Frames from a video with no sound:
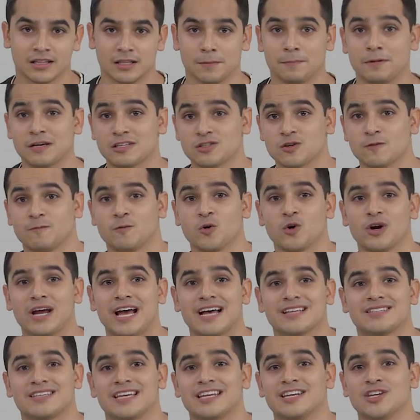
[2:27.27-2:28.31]
The Pixel 4
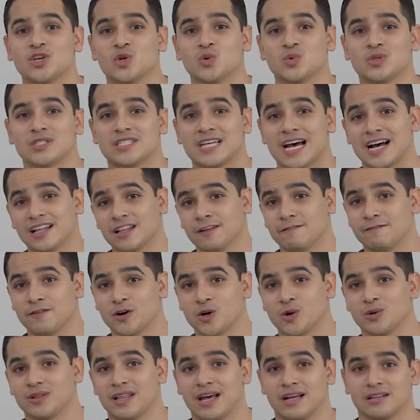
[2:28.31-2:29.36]
has a new
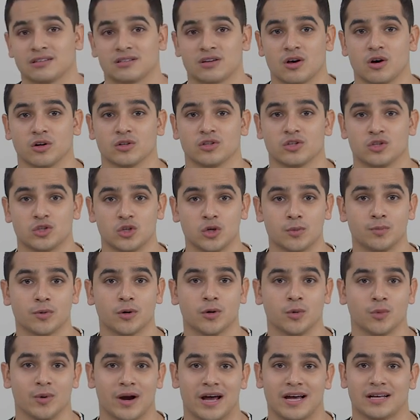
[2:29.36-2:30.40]
telephoto lens called
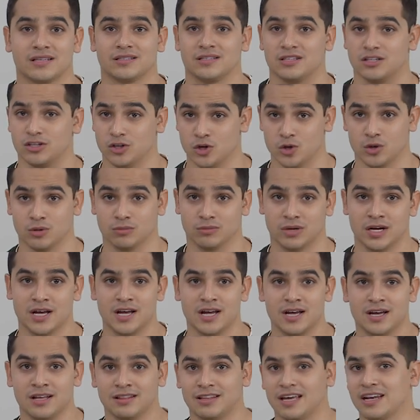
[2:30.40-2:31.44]
Super Res Zoom
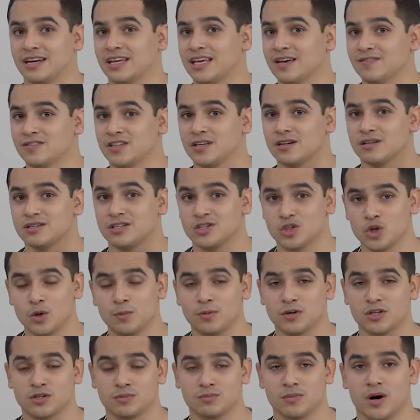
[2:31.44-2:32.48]
that gives it a
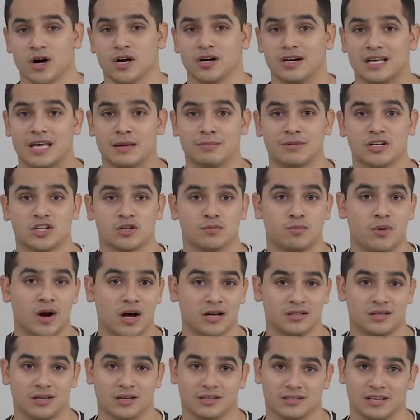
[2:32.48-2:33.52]
super smart image
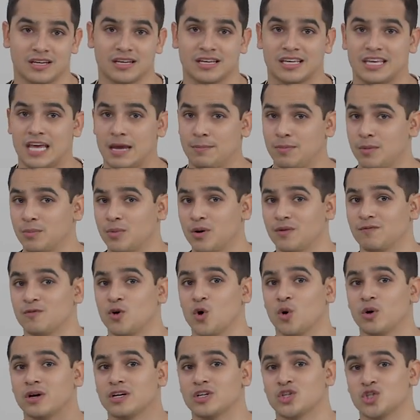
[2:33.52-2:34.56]
processing capable of
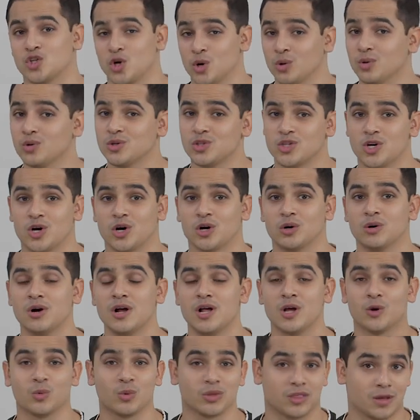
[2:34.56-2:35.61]
going toe-to-toe
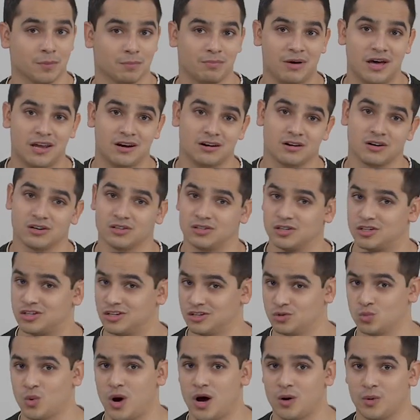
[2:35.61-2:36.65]
with competitors such
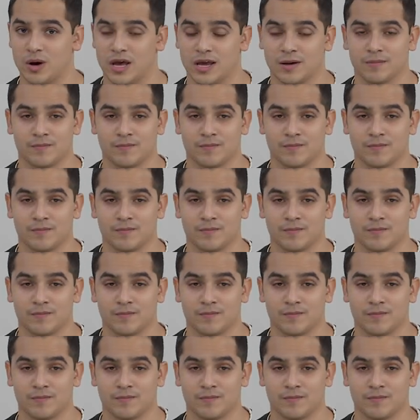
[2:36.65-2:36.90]
as Huawei.